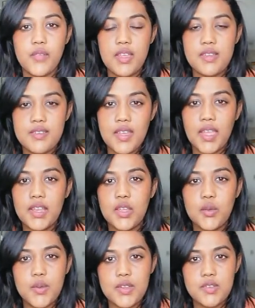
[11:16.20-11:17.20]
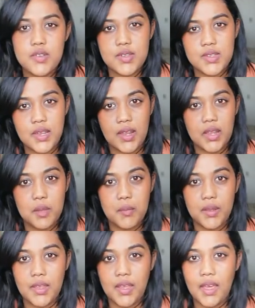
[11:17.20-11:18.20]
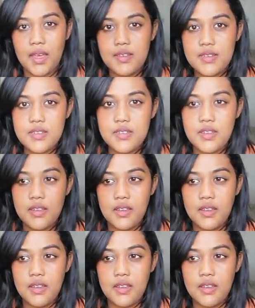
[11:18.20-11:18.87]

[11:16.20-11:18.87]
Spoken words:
Is there any questions that anybody has?